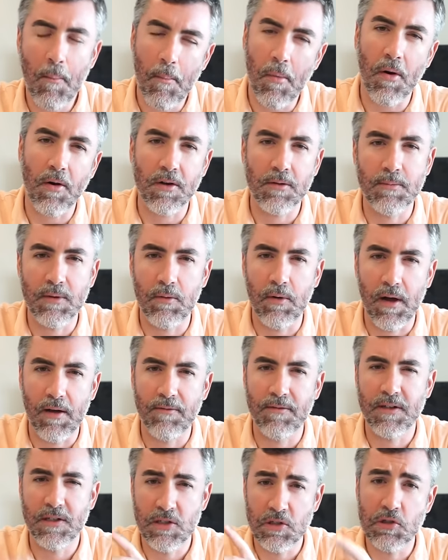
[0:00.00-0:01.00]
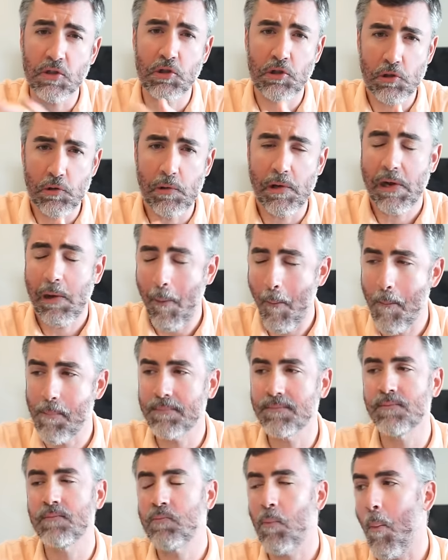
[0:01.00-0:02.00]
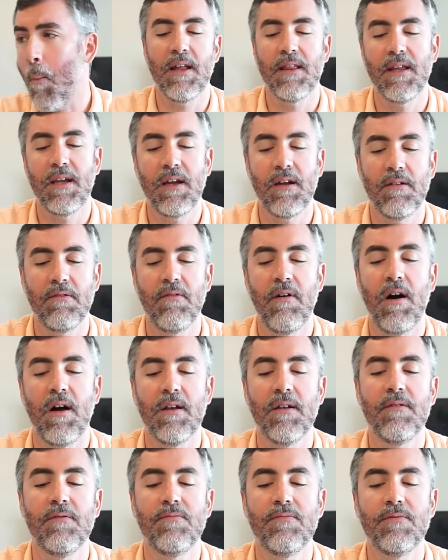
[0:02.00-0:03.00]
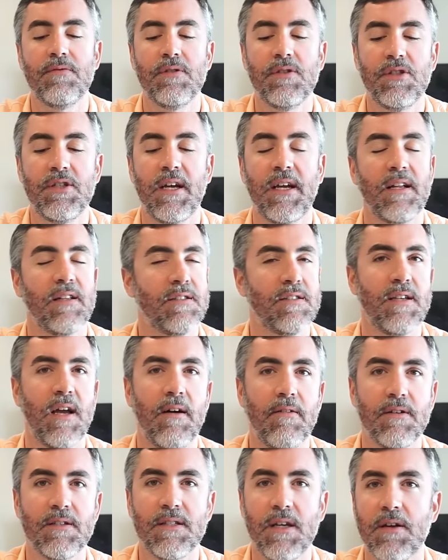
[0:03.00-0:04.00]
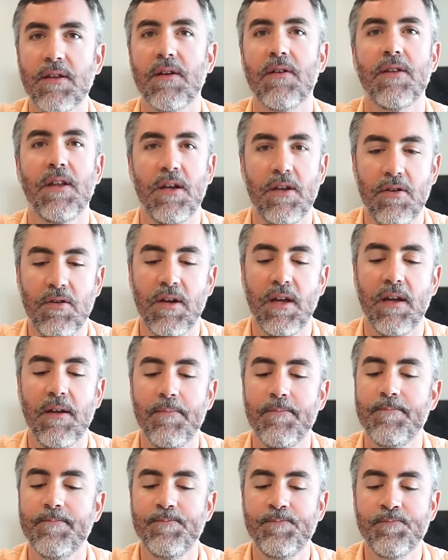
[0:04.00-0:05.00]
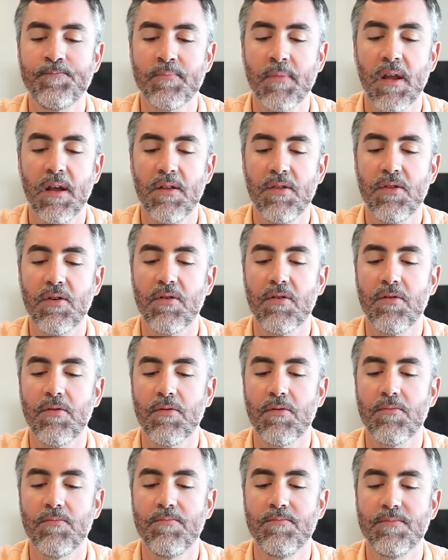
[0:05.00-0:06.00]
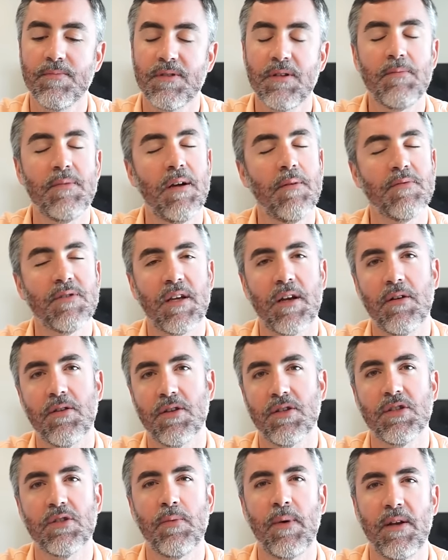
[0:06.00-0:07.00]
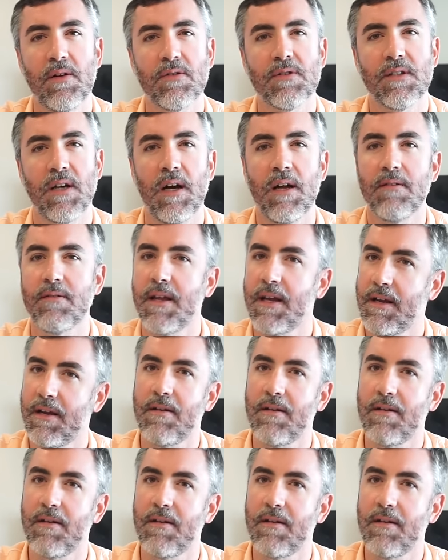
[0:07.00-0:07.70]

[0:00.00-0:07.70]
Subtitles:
pardon me while I finish chewing. I think a lot of chicken salads out there that you get, they're sometimes like on the sweeter side. Like,